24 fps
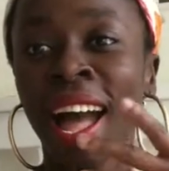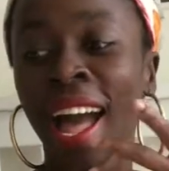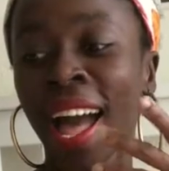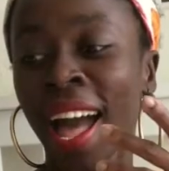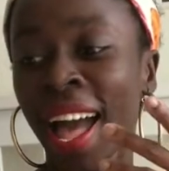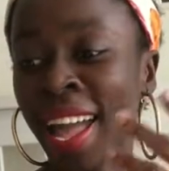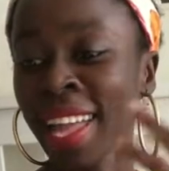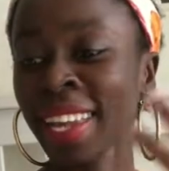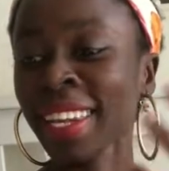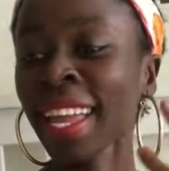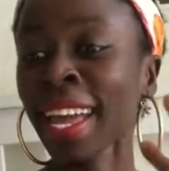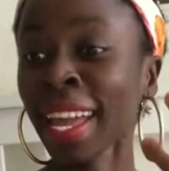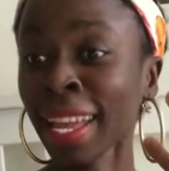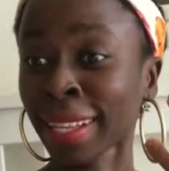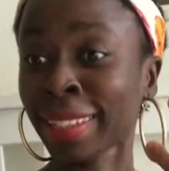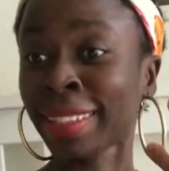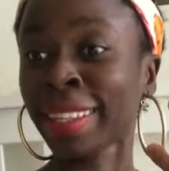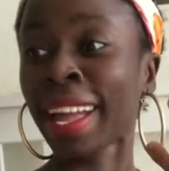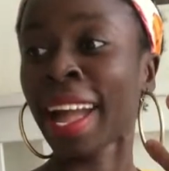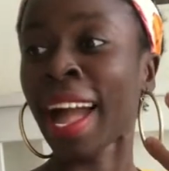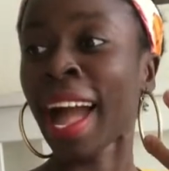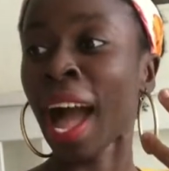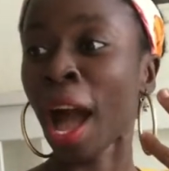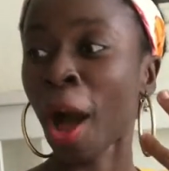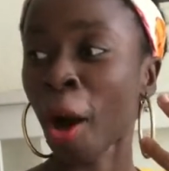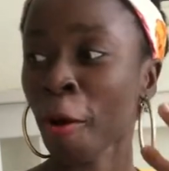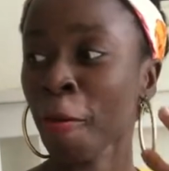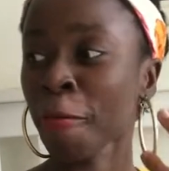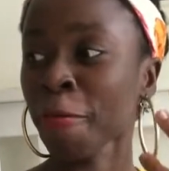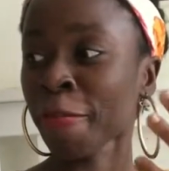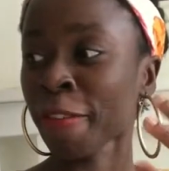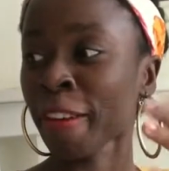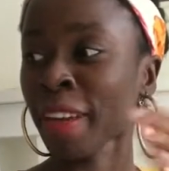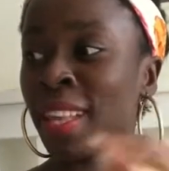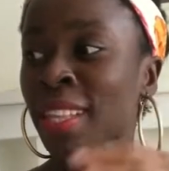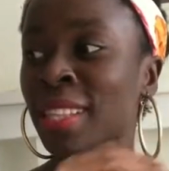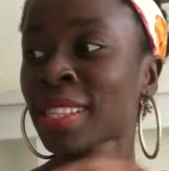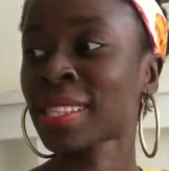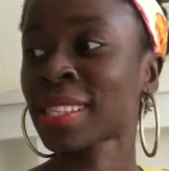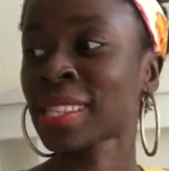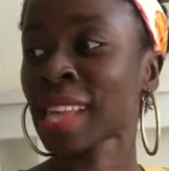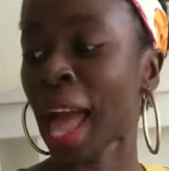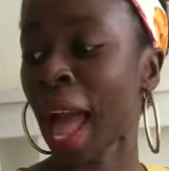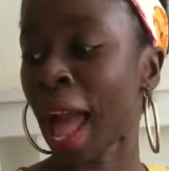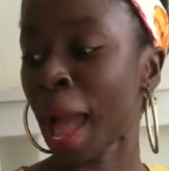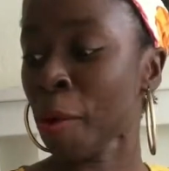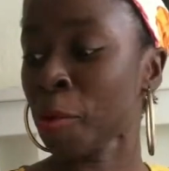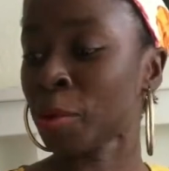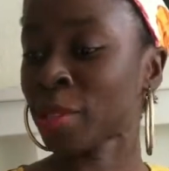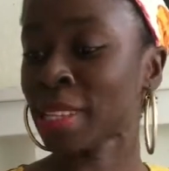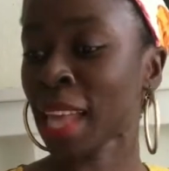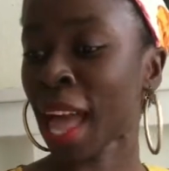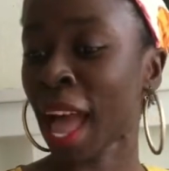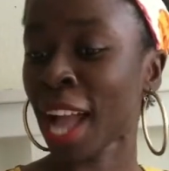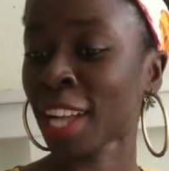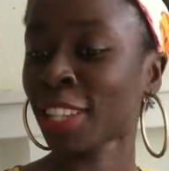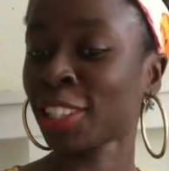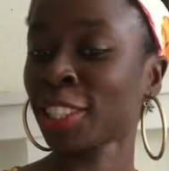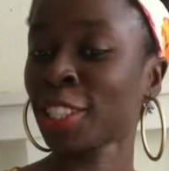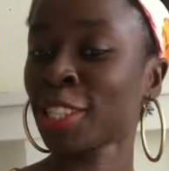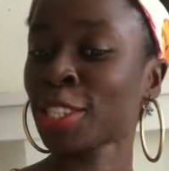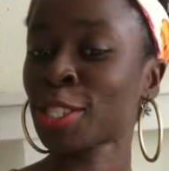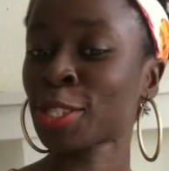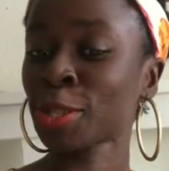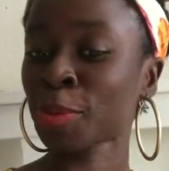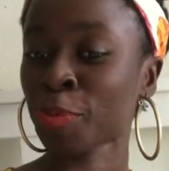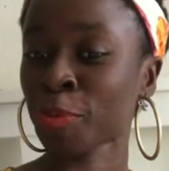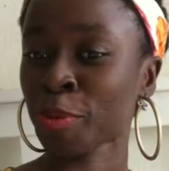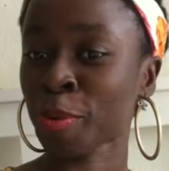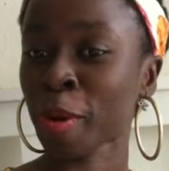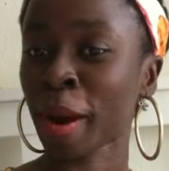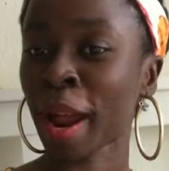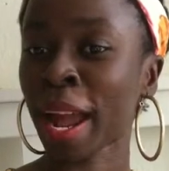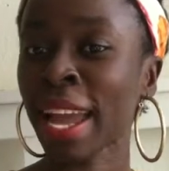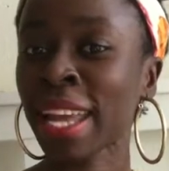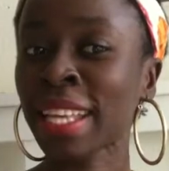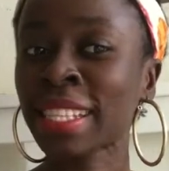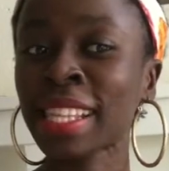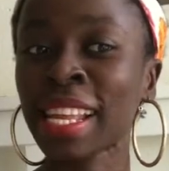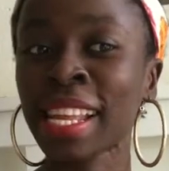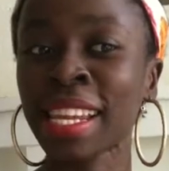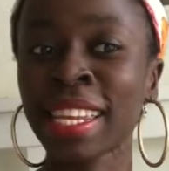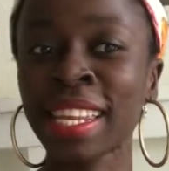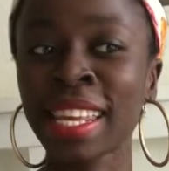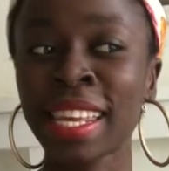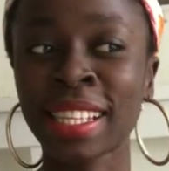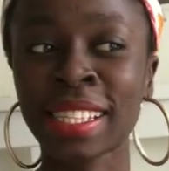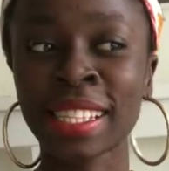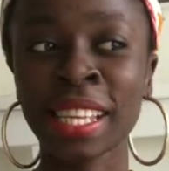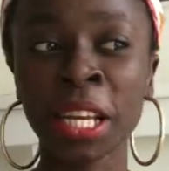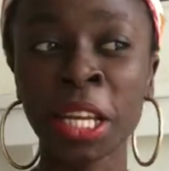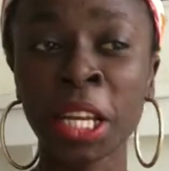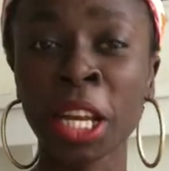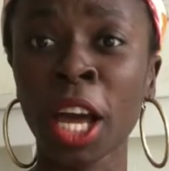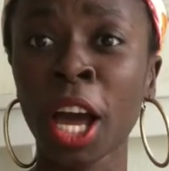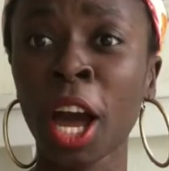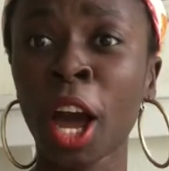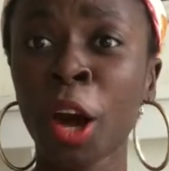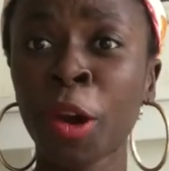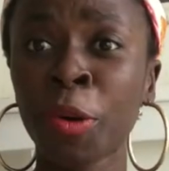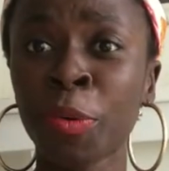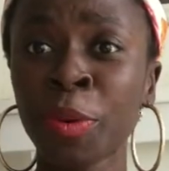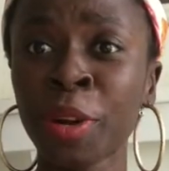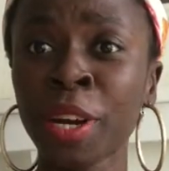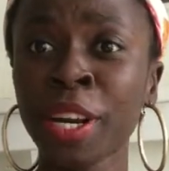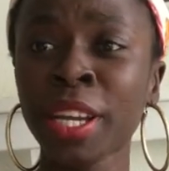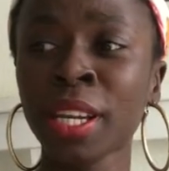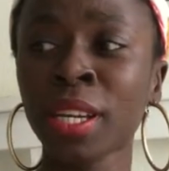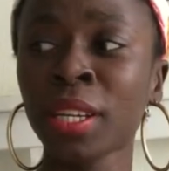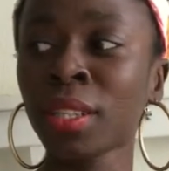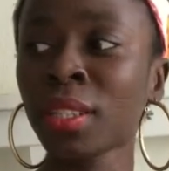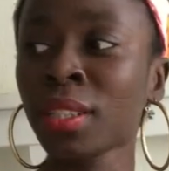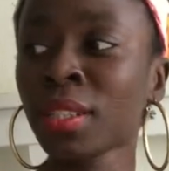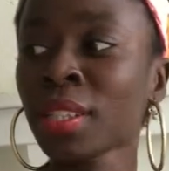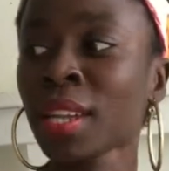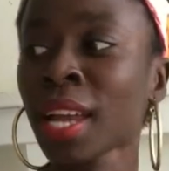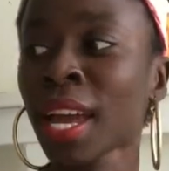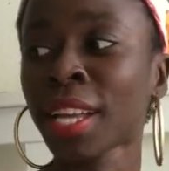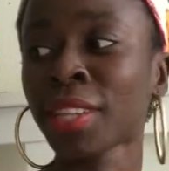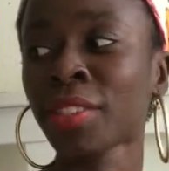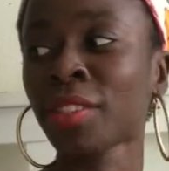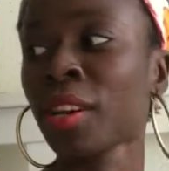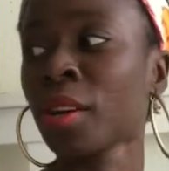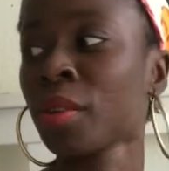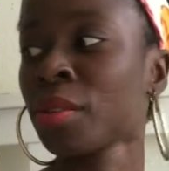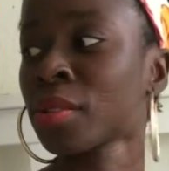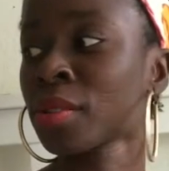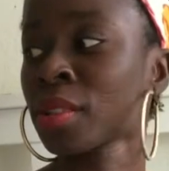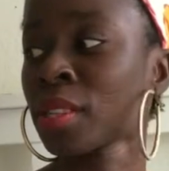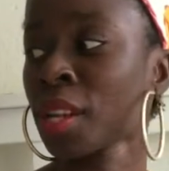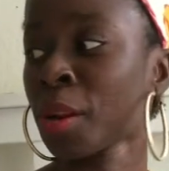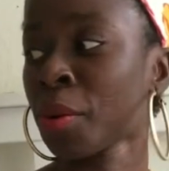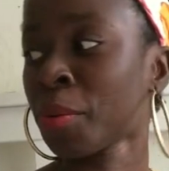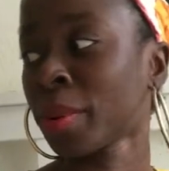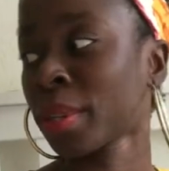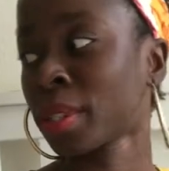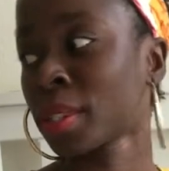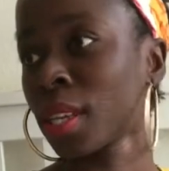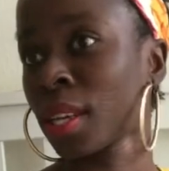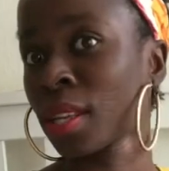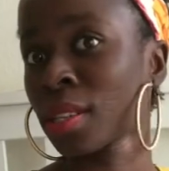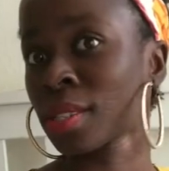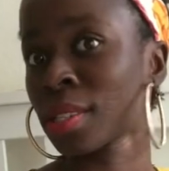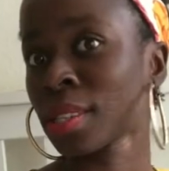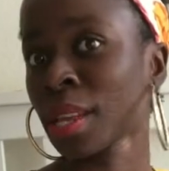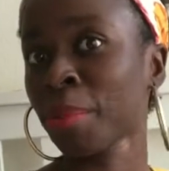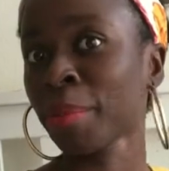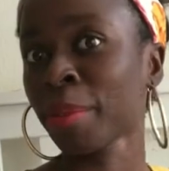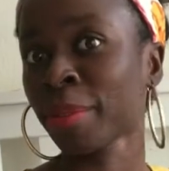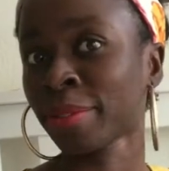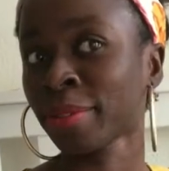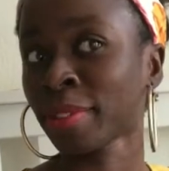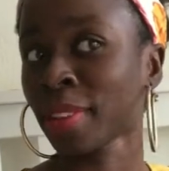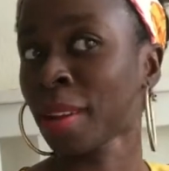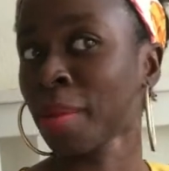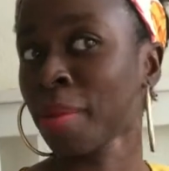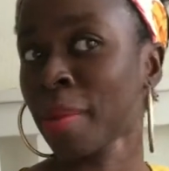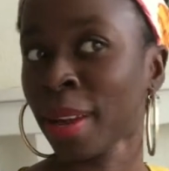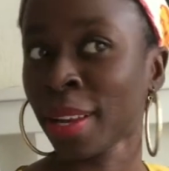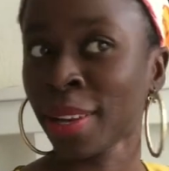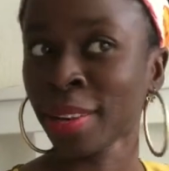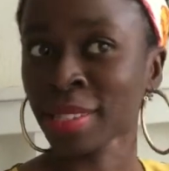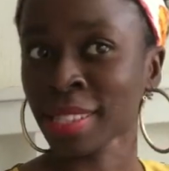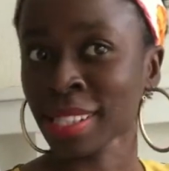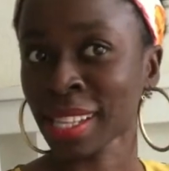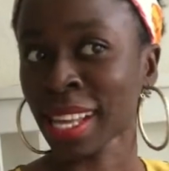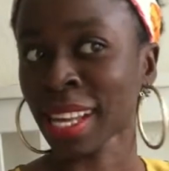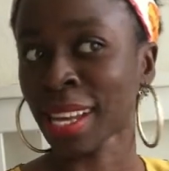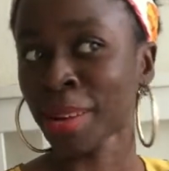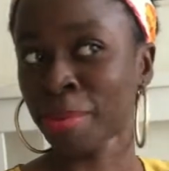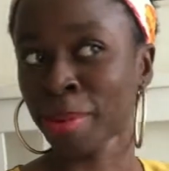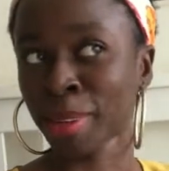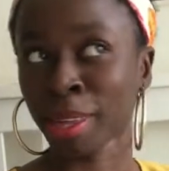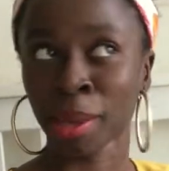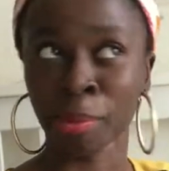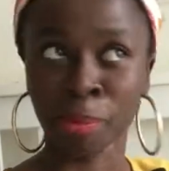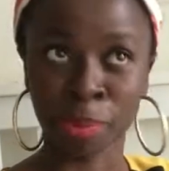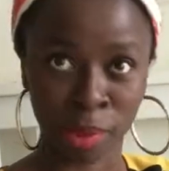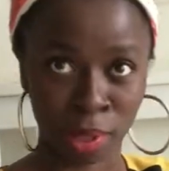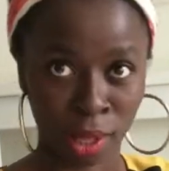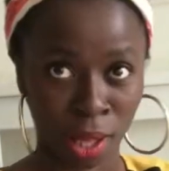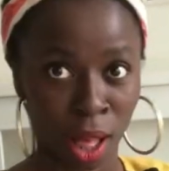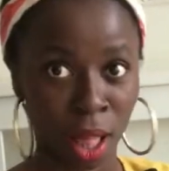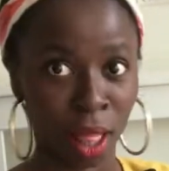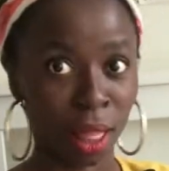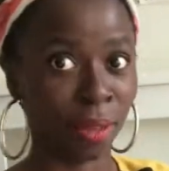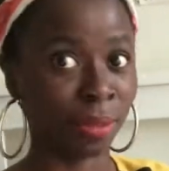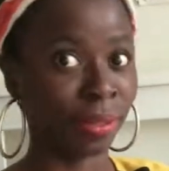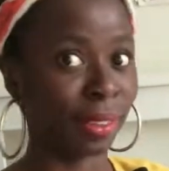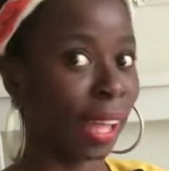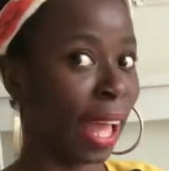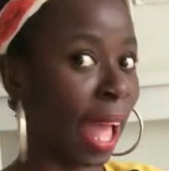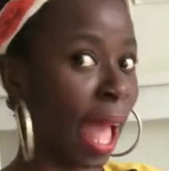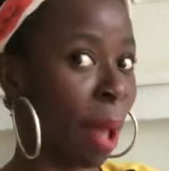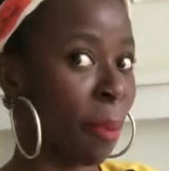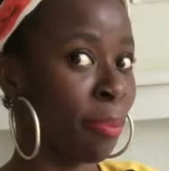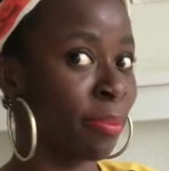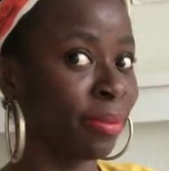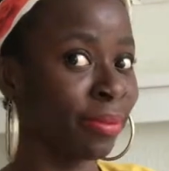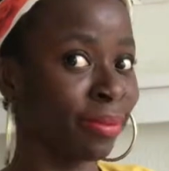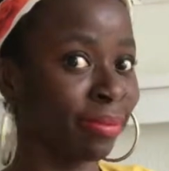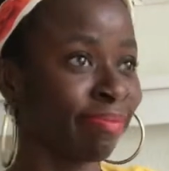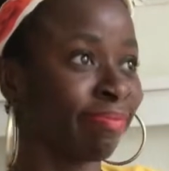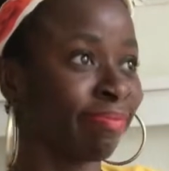I like the outfits. I was actually surprised that they turned out really good. I thought I was gonna return some of them. It looks like I'm keeping all of them.